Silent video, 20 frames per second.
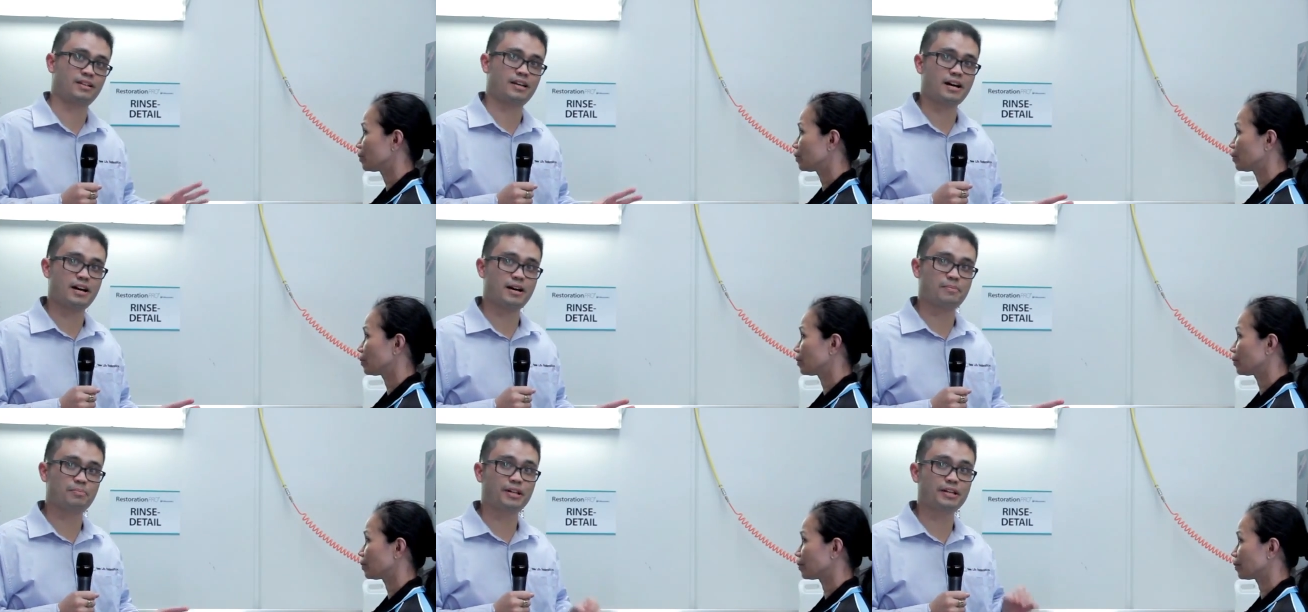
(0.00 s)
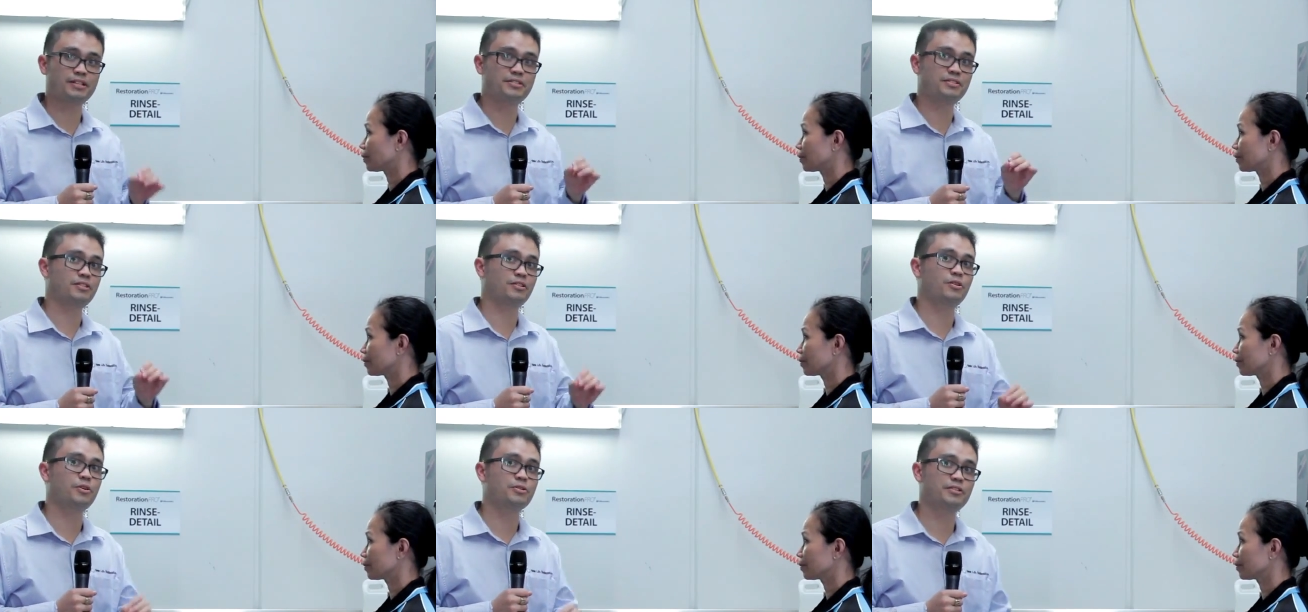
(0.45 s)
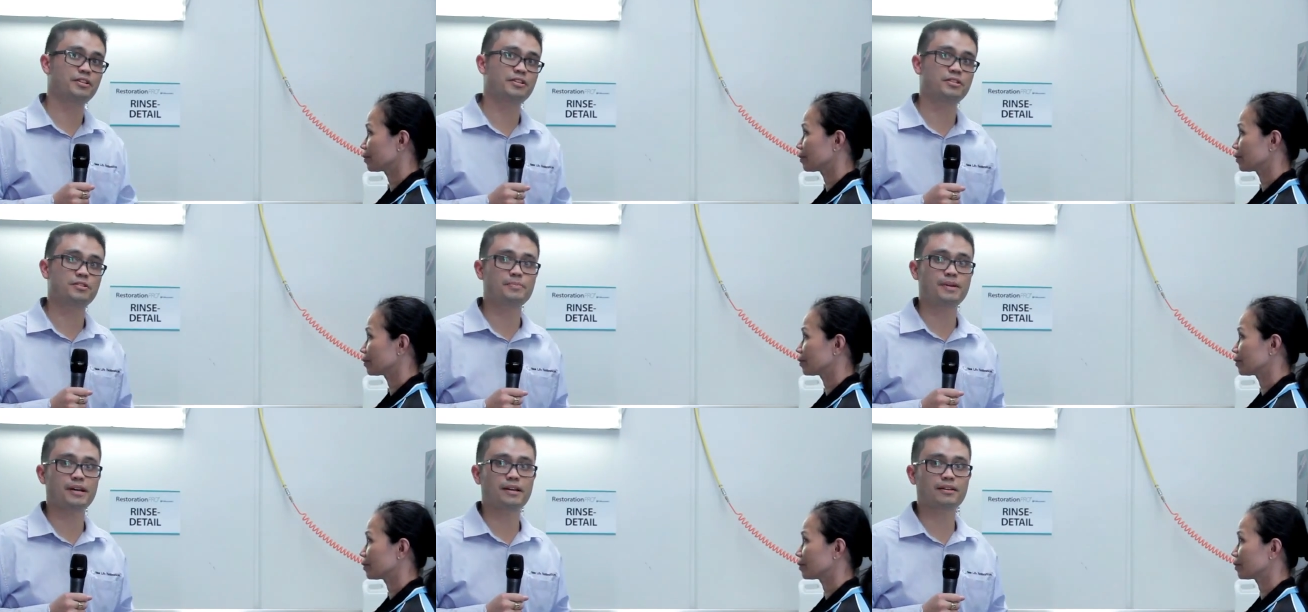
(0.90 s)
Speaker 1: uh, place the
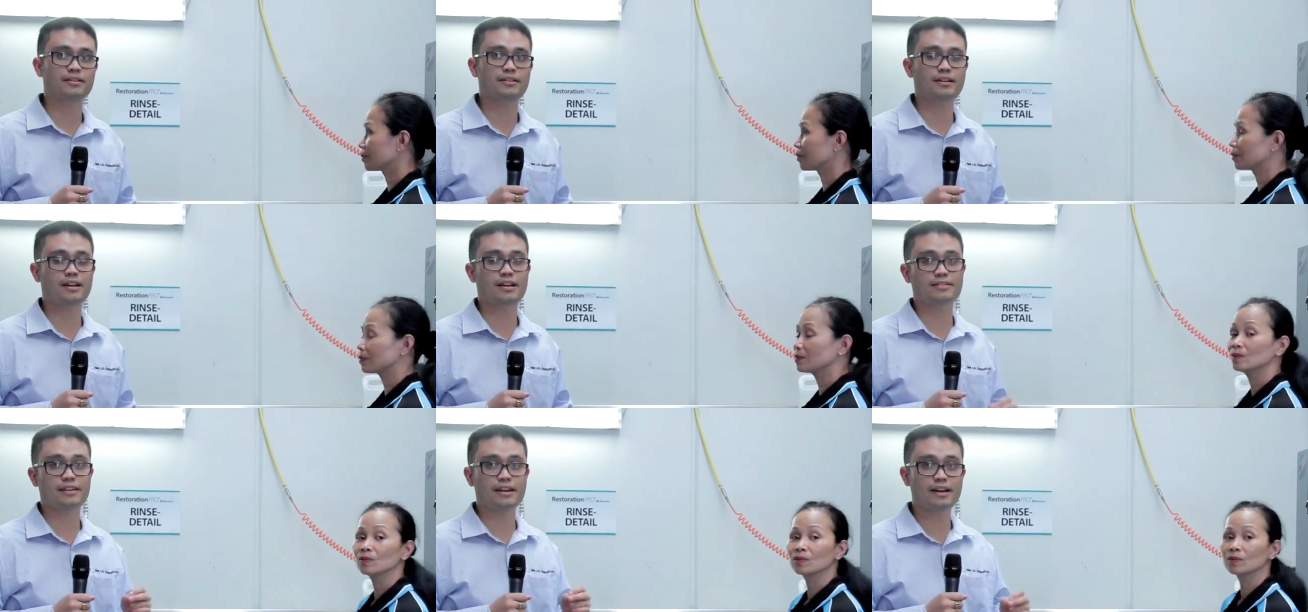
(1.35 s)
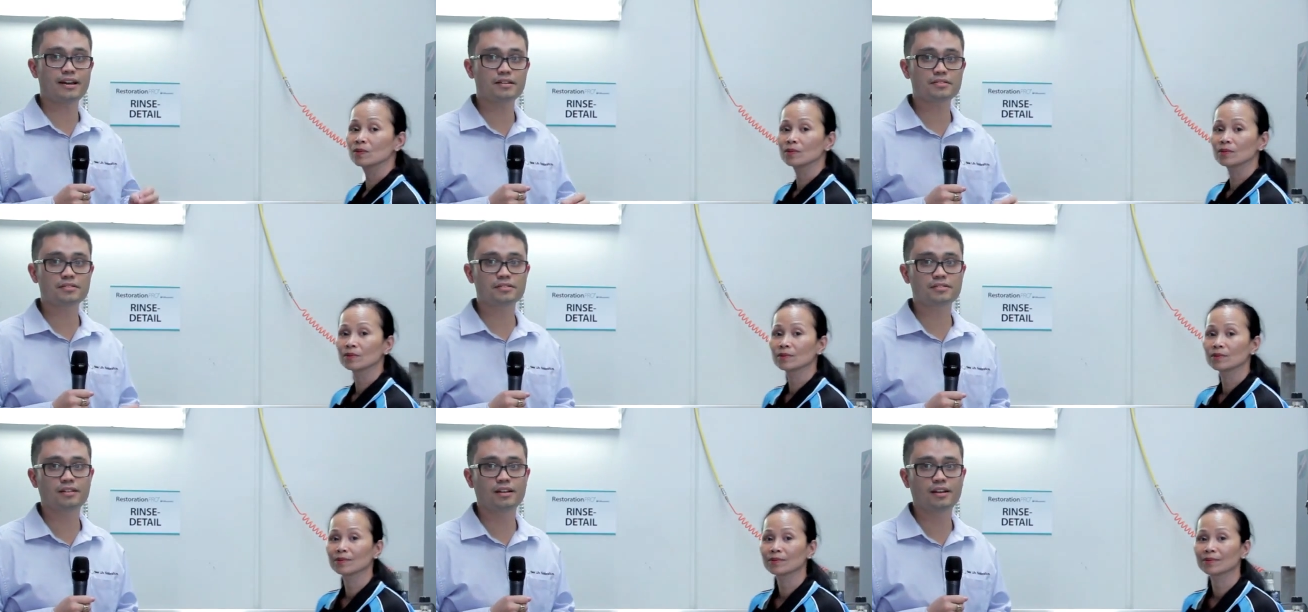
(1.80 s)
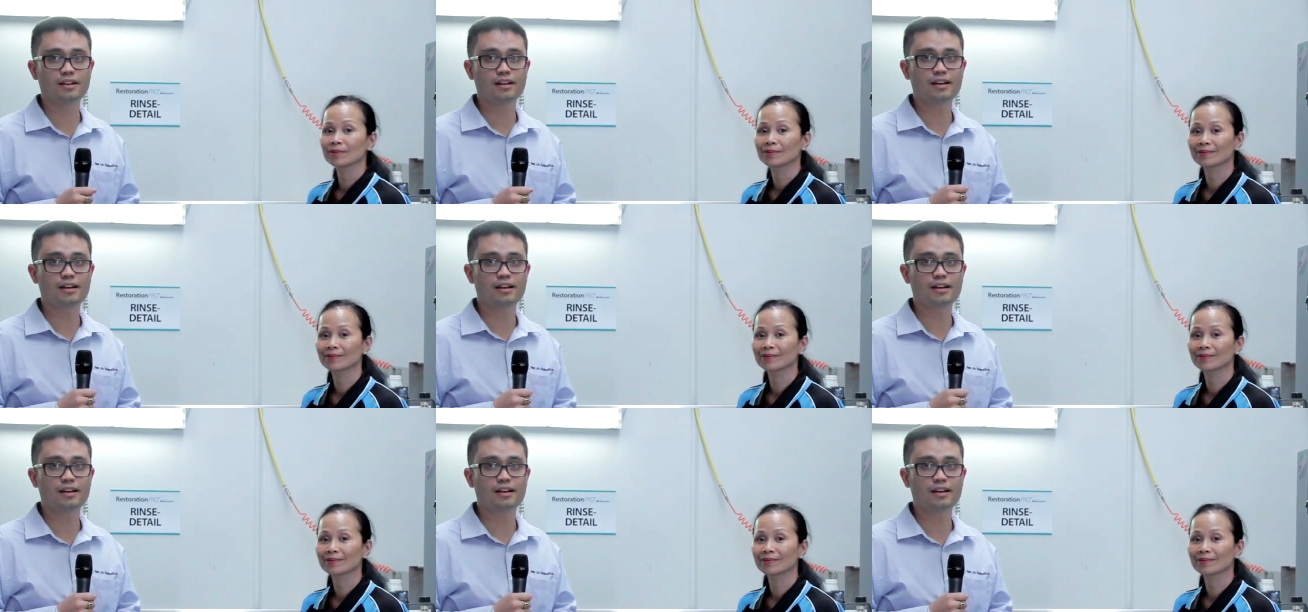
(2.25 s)
contents back at the house,